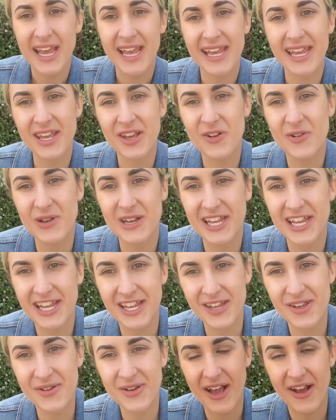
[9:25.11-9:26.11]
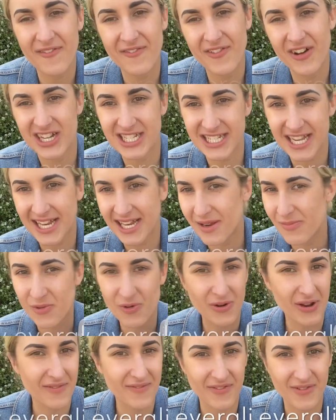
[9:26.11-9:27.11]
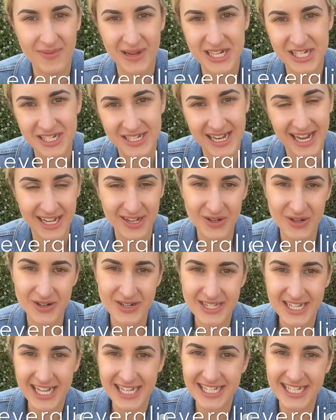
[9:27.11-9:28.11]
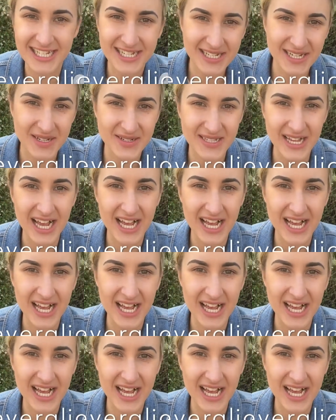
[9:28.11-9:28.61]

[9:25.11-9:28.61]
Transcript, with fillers: Equally, you can find any more information and contact details